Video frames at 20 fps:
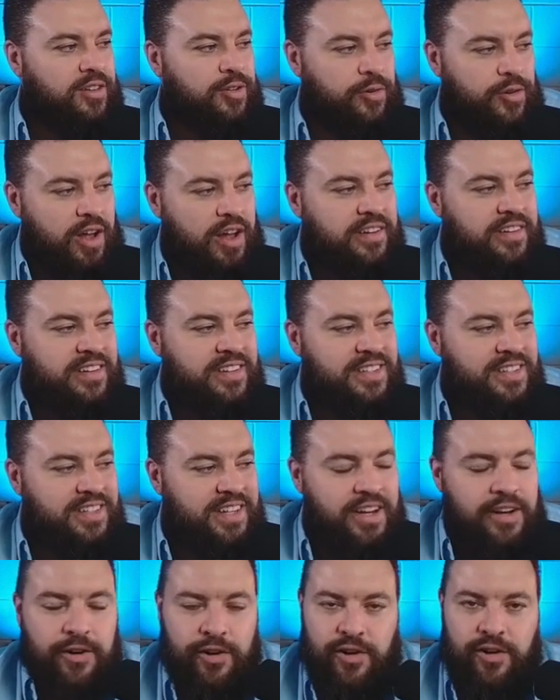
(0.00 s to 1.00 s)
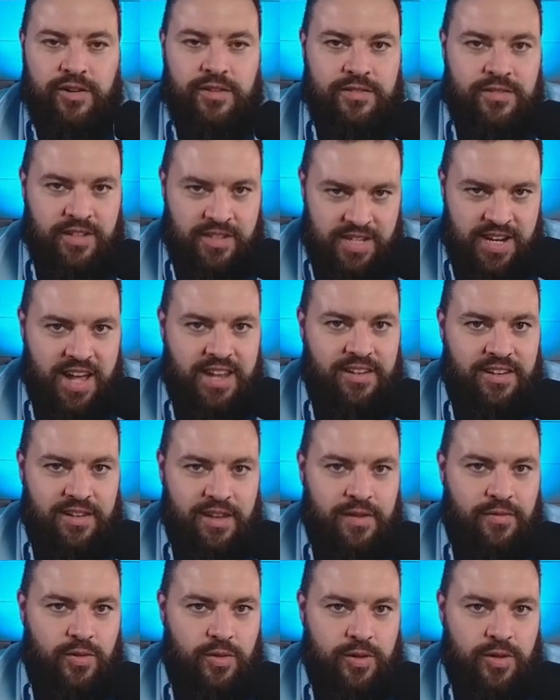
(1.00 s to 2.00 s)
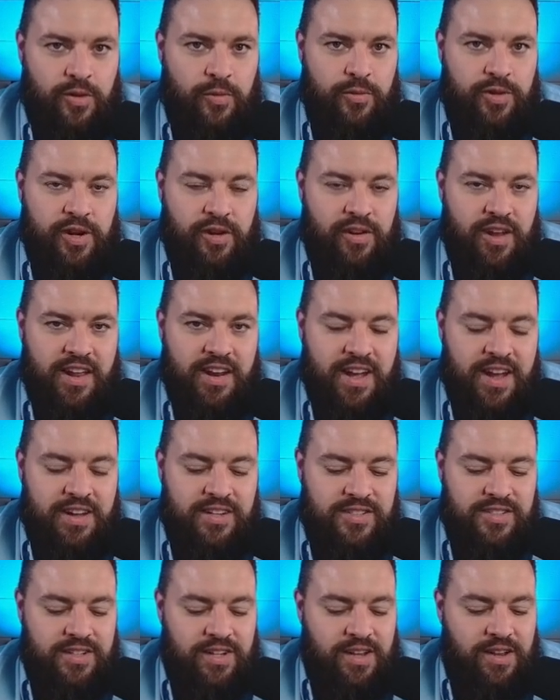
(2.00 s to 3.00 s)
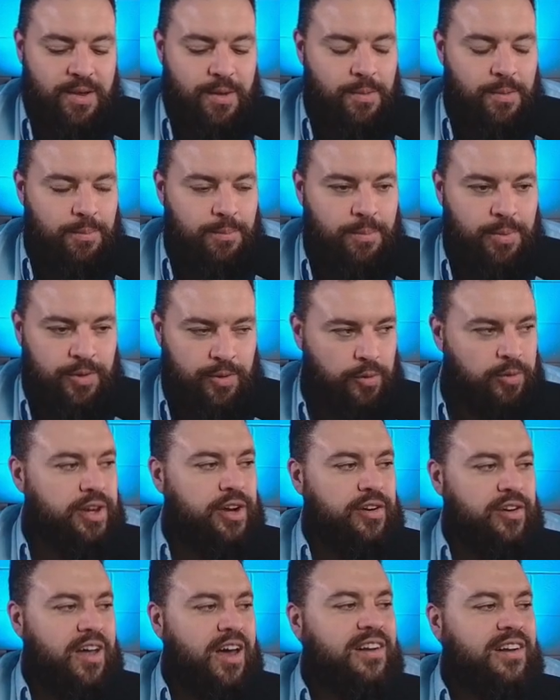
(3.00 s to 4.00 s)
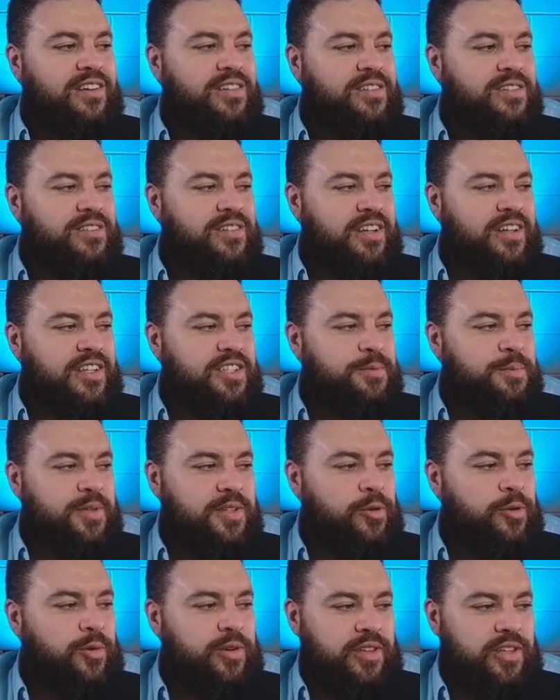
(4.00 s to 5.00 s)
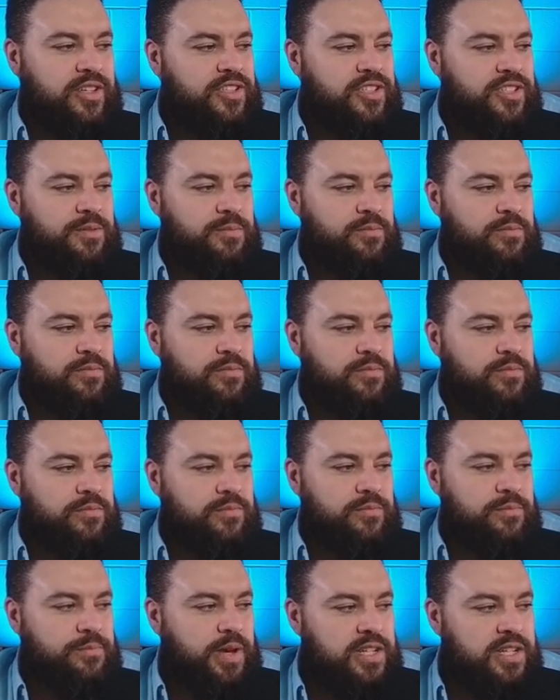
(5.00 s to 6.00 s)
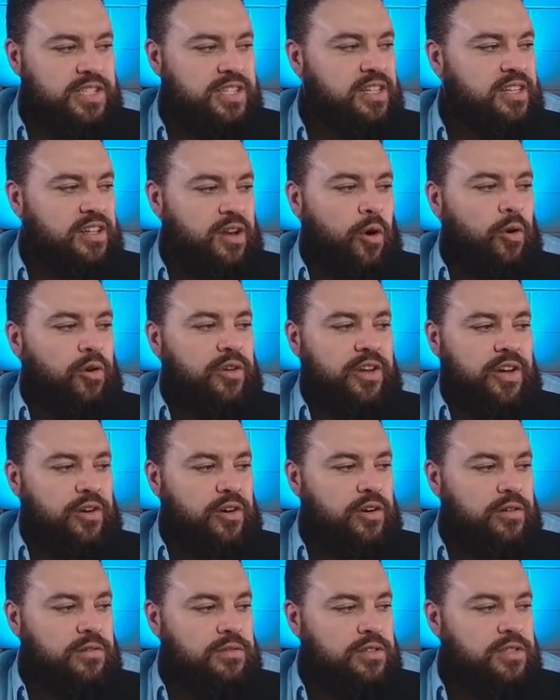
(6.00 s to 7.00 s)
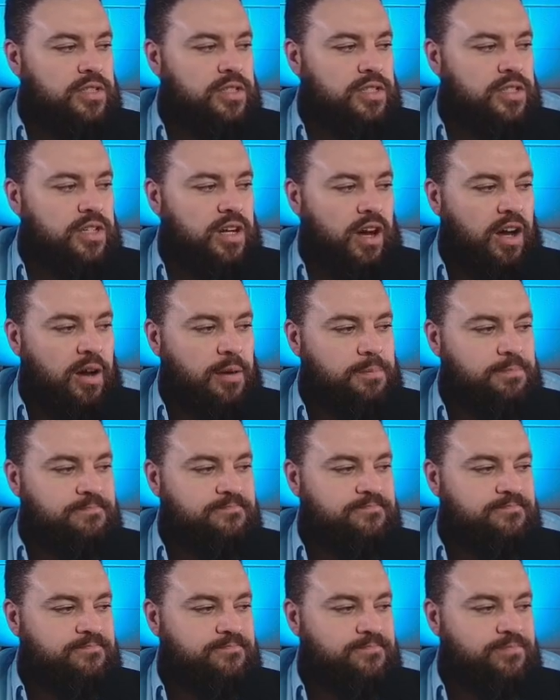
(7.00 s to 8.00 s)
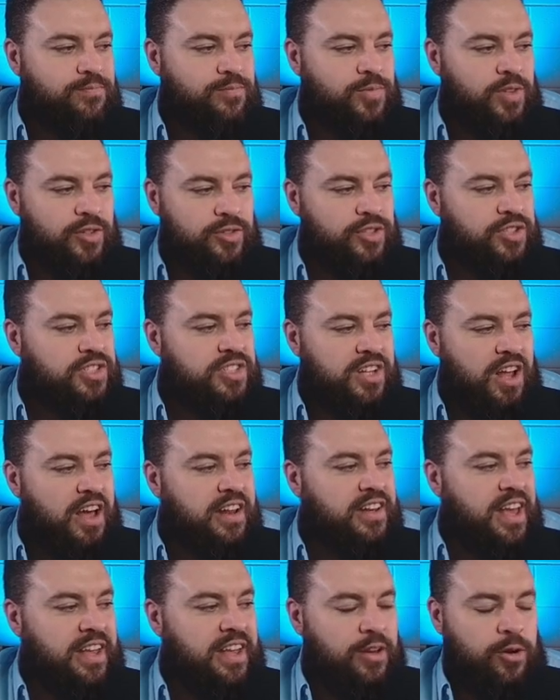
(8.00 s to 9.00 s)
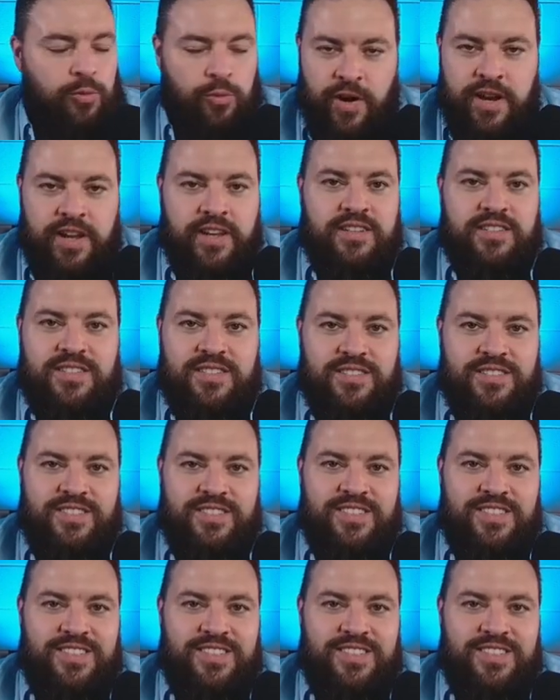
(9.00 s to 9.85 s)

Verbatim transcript: They're not near the talent level that North Carolina has, but North Carolina has been doing this basically all year. They're just not a great